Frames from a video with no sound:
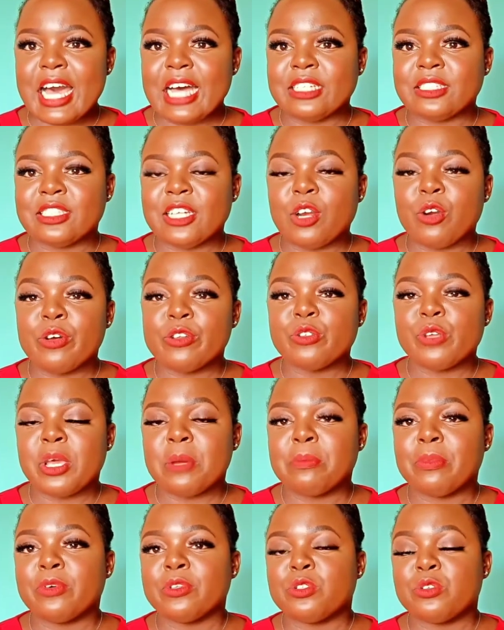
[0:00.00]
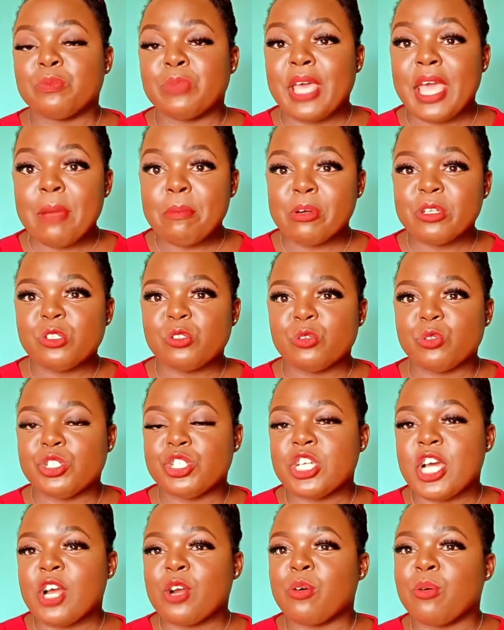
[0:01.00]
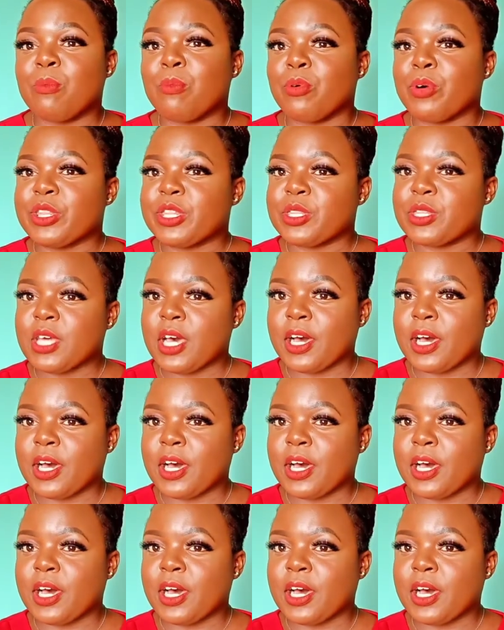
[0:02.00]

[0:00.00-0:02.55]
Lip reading: and you're going to be able to juggle both